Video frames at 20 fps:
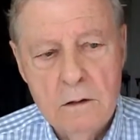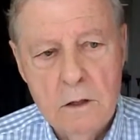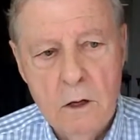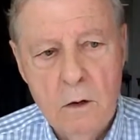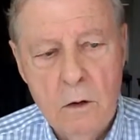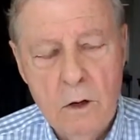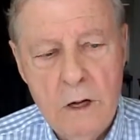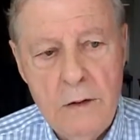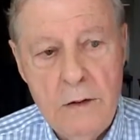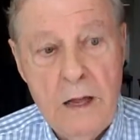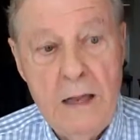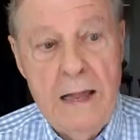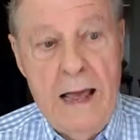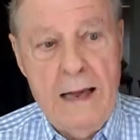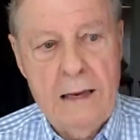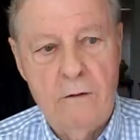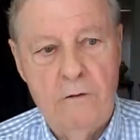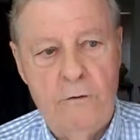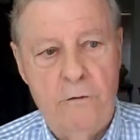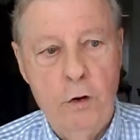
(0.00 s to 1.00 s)
So, mm -hmm. and then
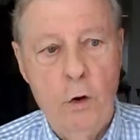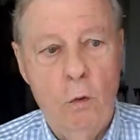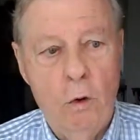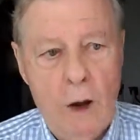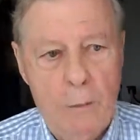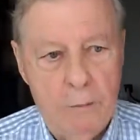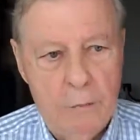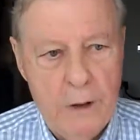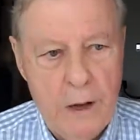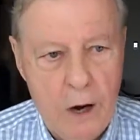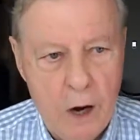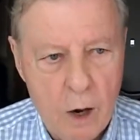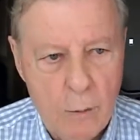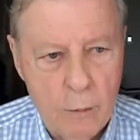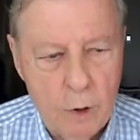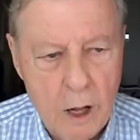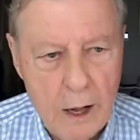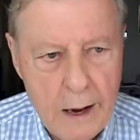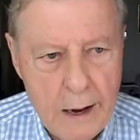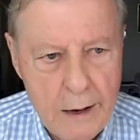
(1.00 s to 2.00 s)
they had to fuel up the
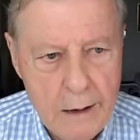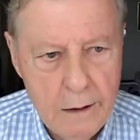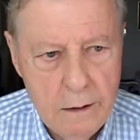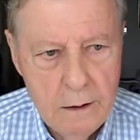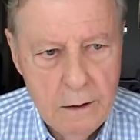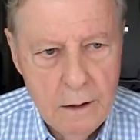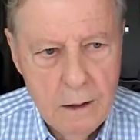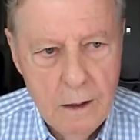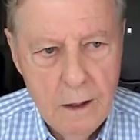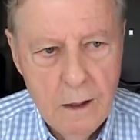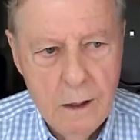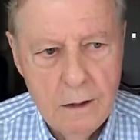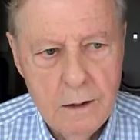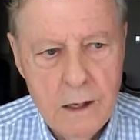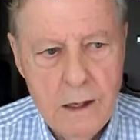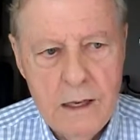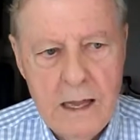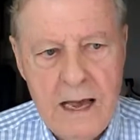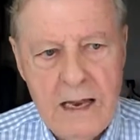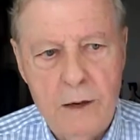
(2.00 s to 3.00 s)
airplane.
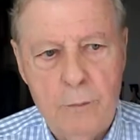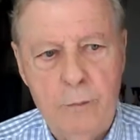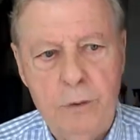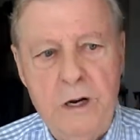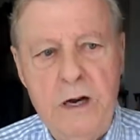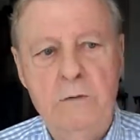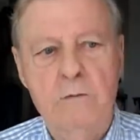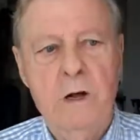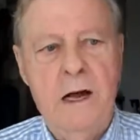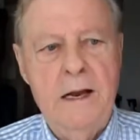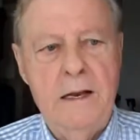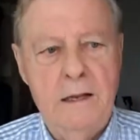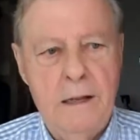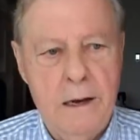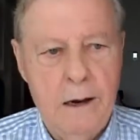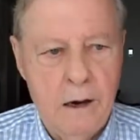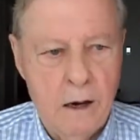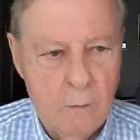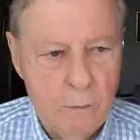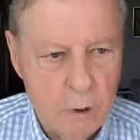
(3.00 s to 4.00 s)
Then they had to pre-flight
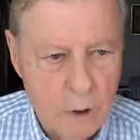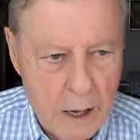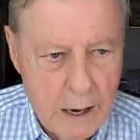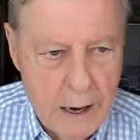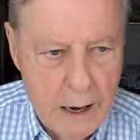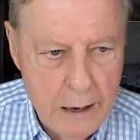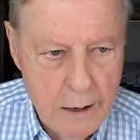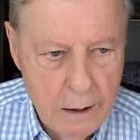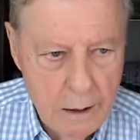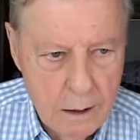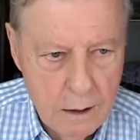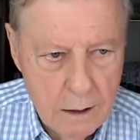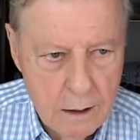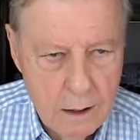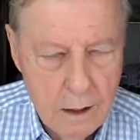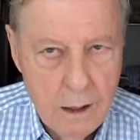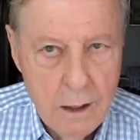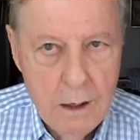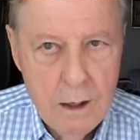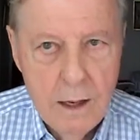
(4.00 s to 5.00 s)
the airplane.
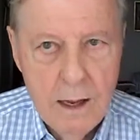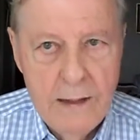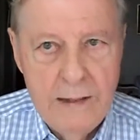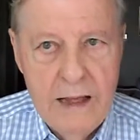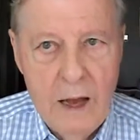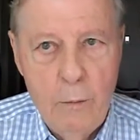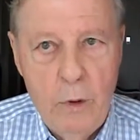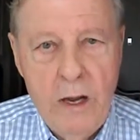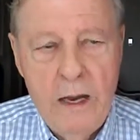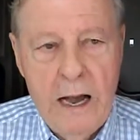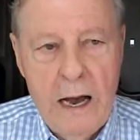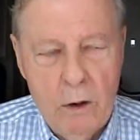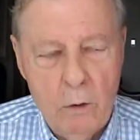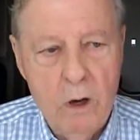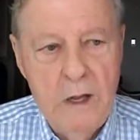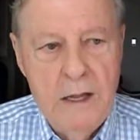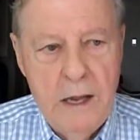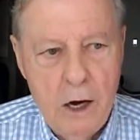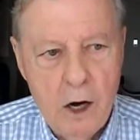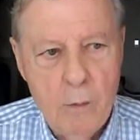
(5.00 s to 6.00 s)
And then we got
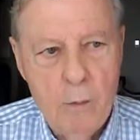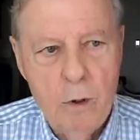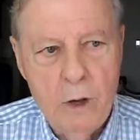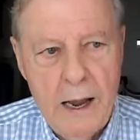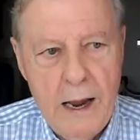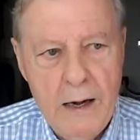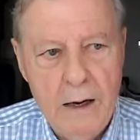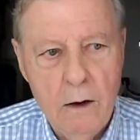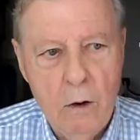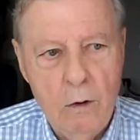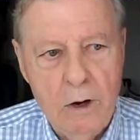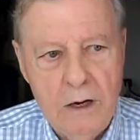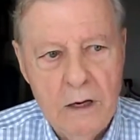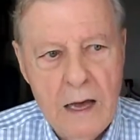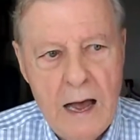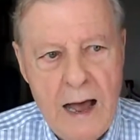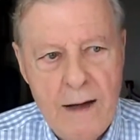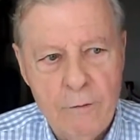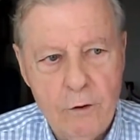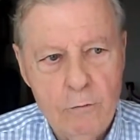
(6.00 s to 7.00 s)
on the airplane only
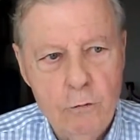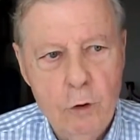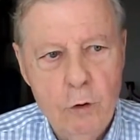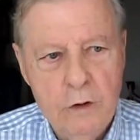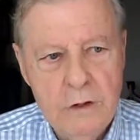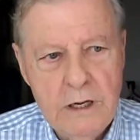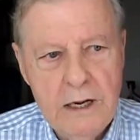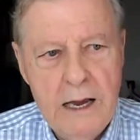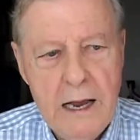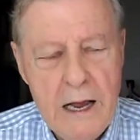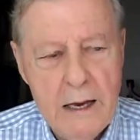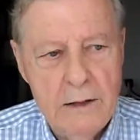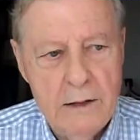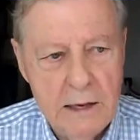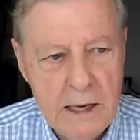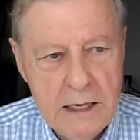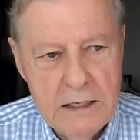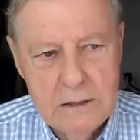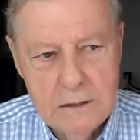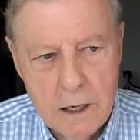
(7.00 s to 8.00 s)
to have it ruined again
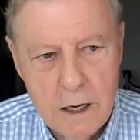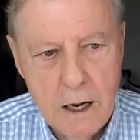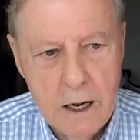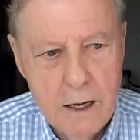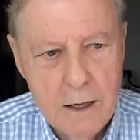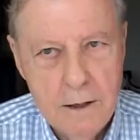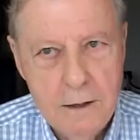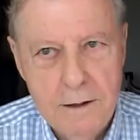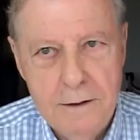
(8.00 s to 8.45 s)
the next day.